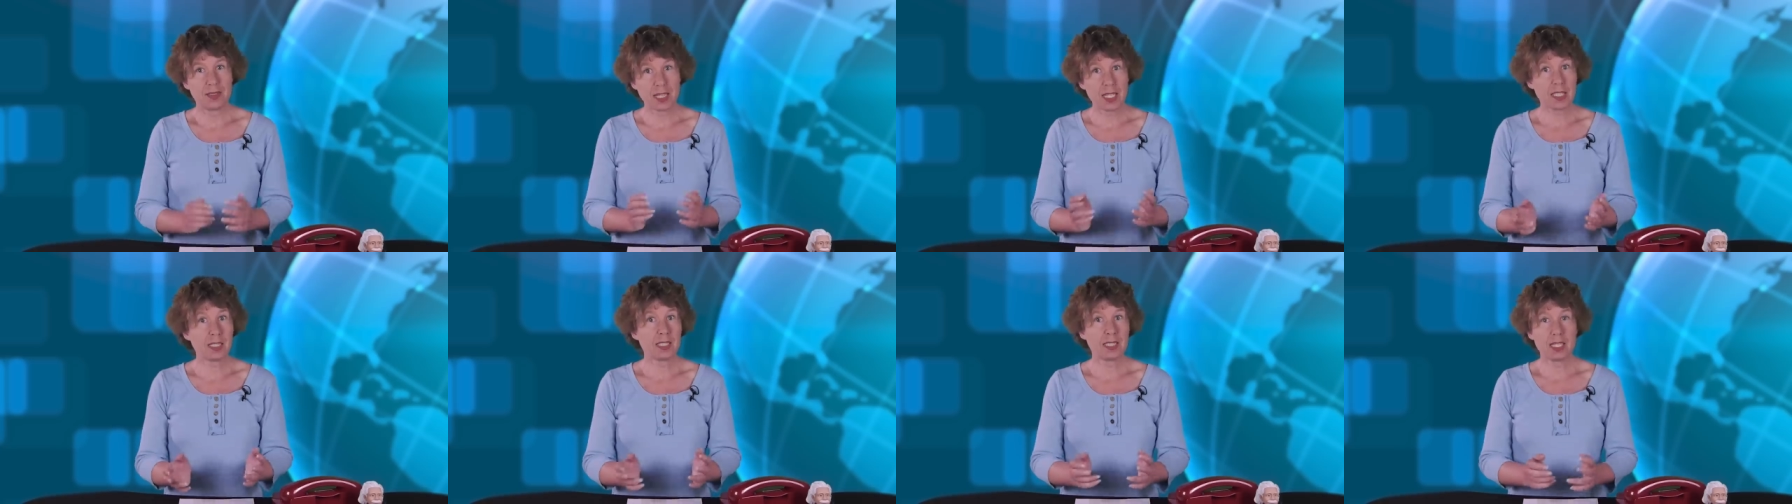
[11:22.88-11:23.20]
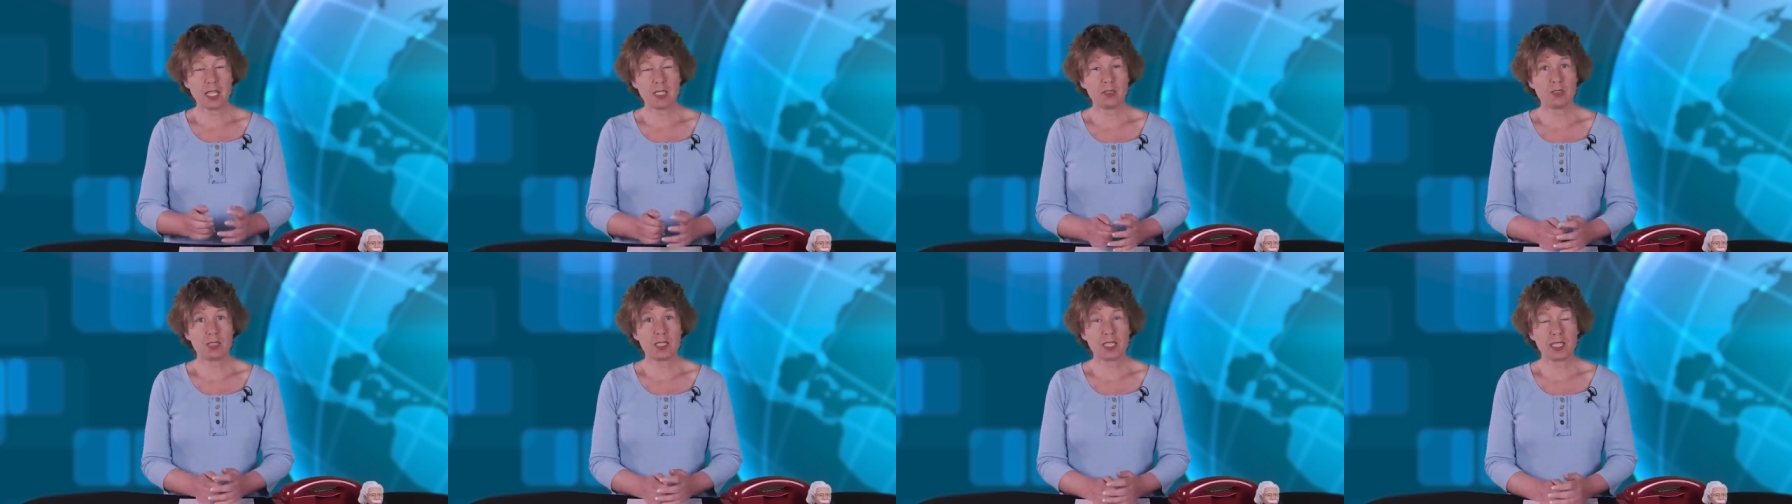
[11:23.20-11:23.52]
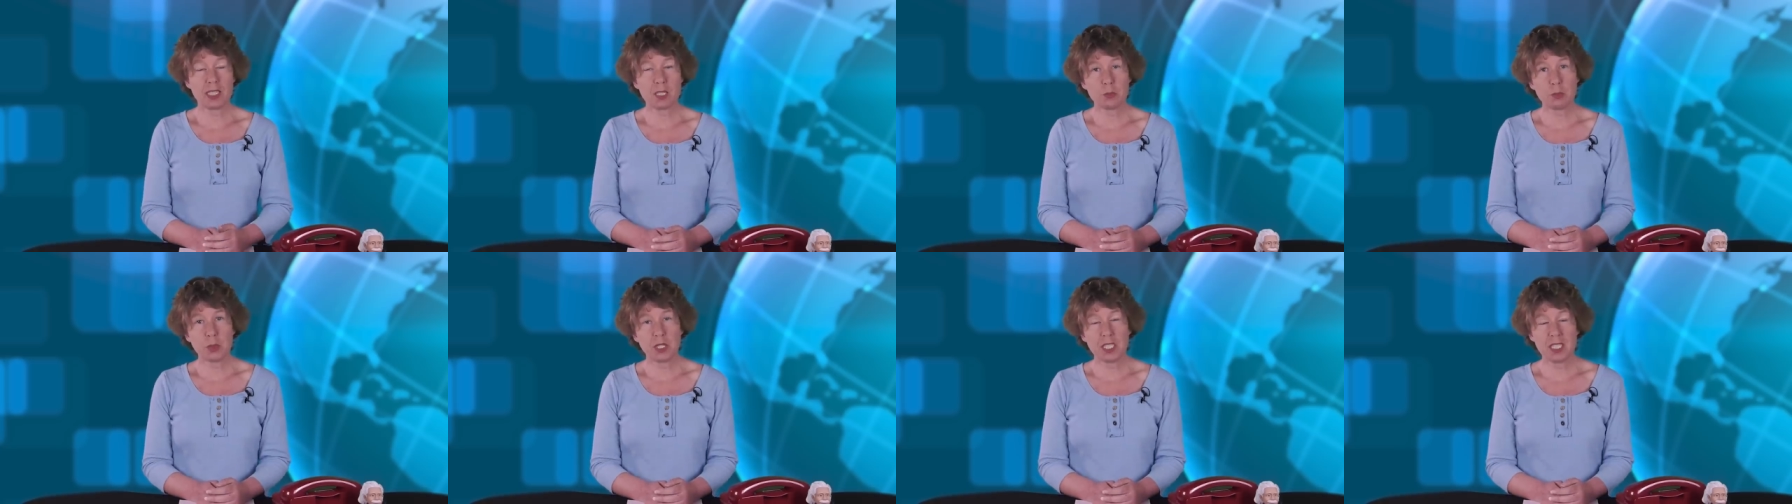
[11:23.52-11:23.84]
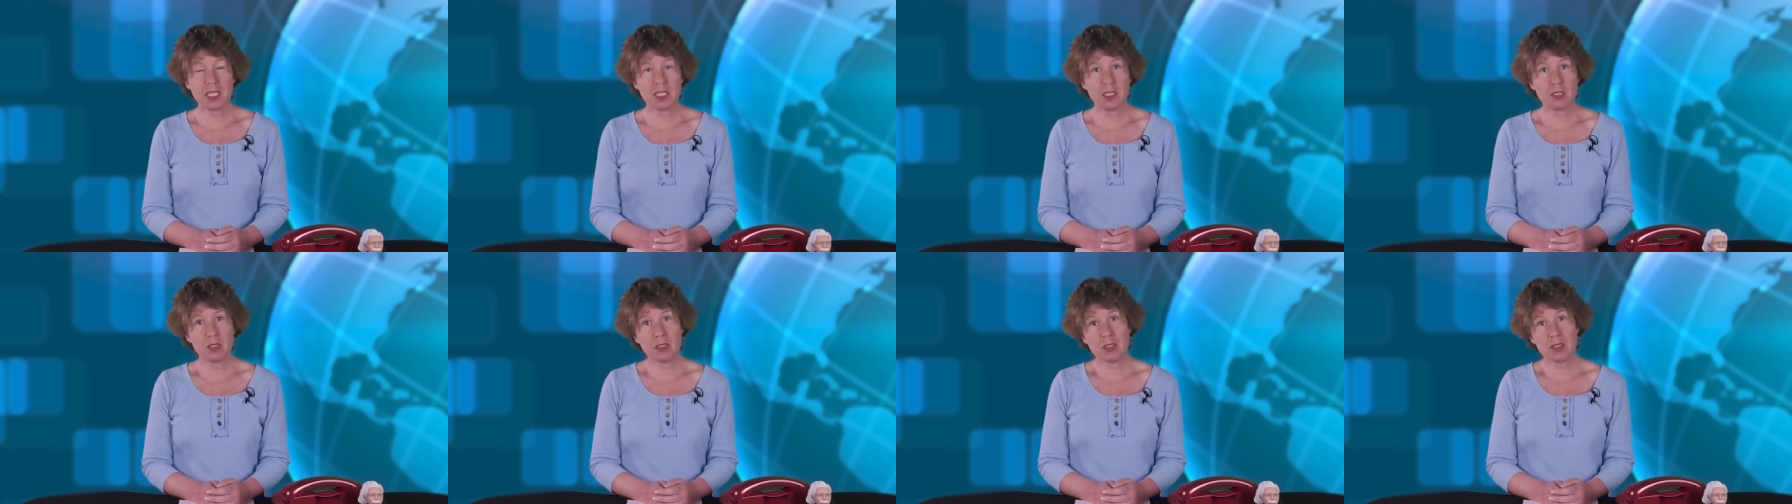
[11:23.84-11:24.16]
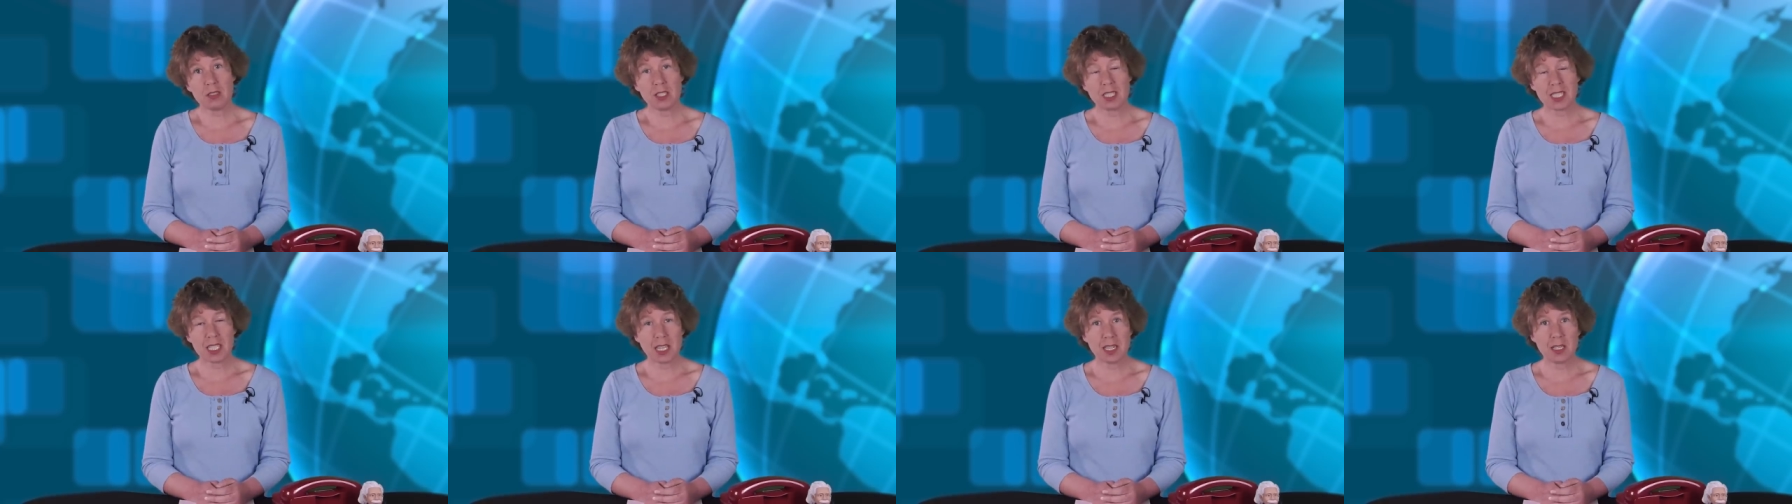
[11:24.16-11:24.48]
That sounds like a pretty good
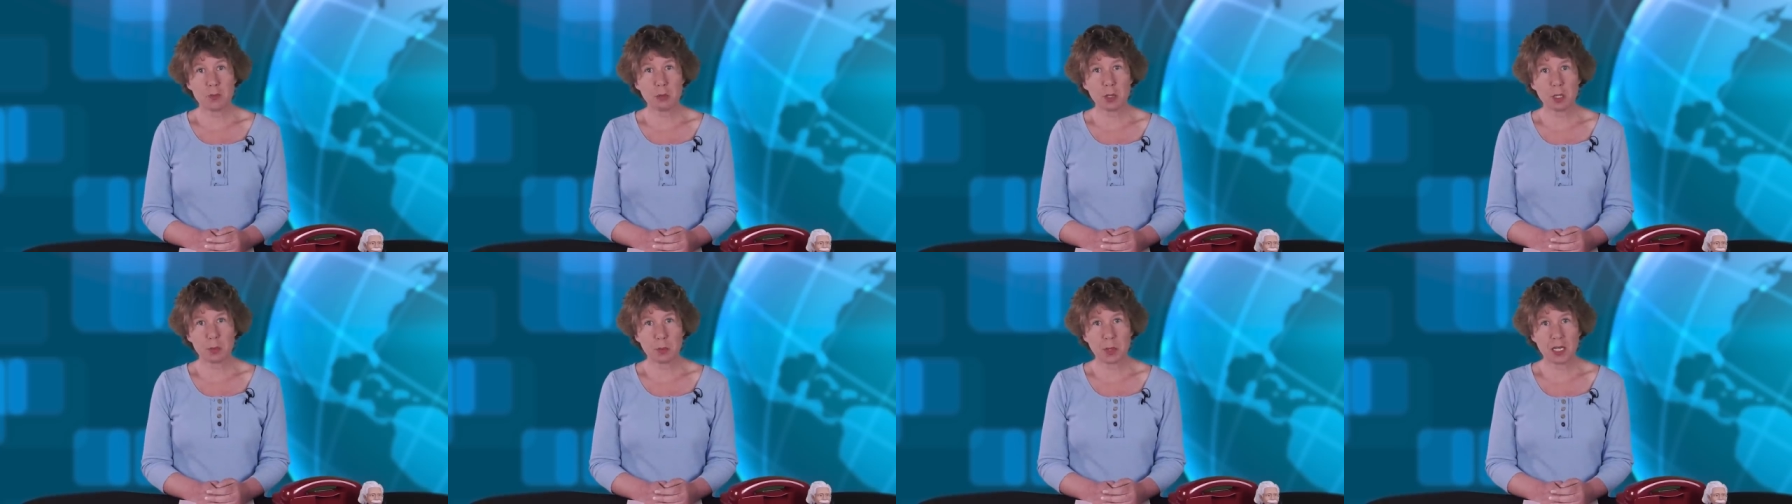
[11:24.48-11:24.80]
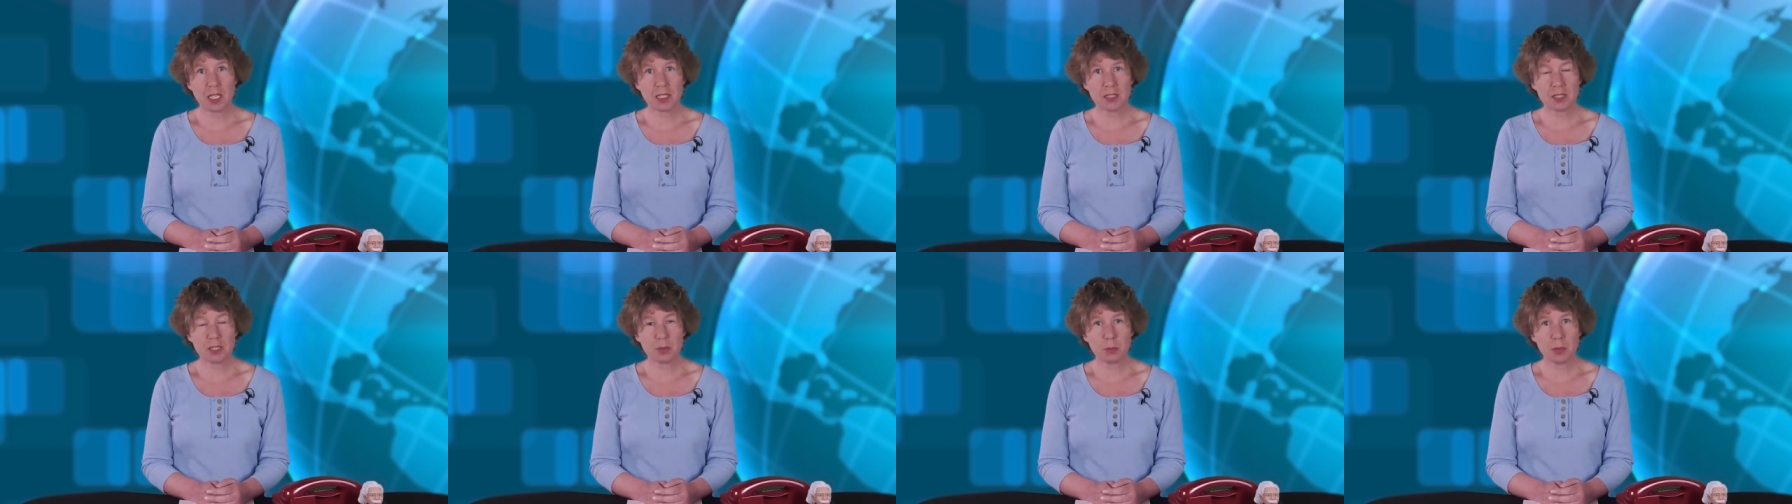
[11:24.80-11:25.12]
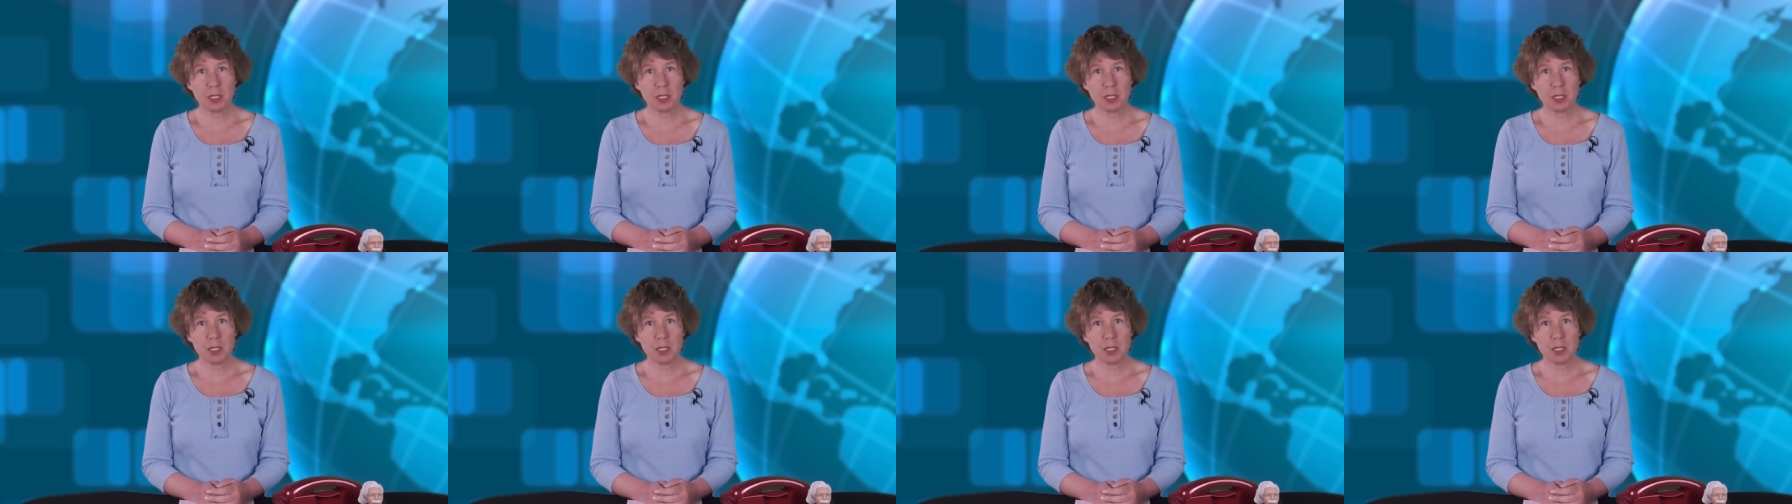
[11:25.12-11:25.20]
retirement plan to